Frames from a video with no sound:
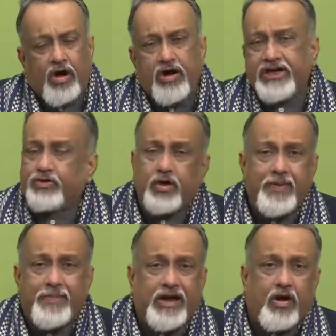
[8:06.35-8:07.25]
or it could
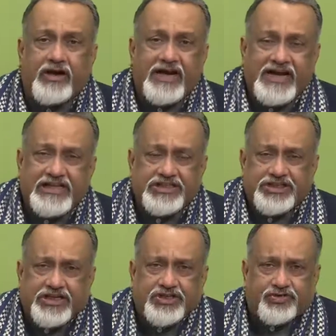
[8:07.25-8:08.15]
be by
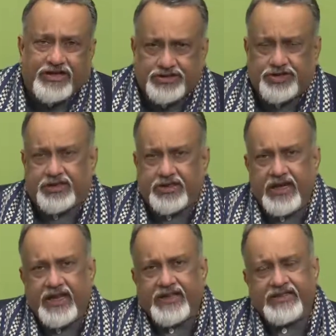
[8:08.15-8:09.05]
organization structure,
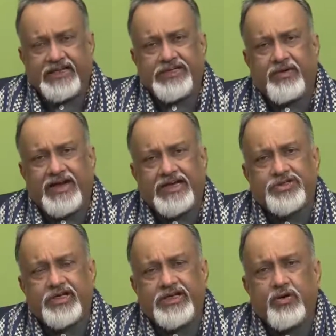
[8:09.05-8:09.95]
that you are
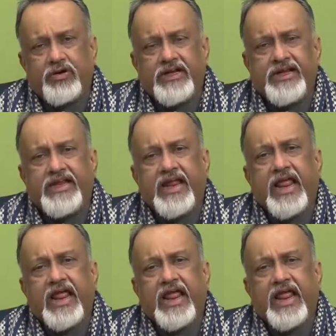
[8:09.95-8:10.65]
actually only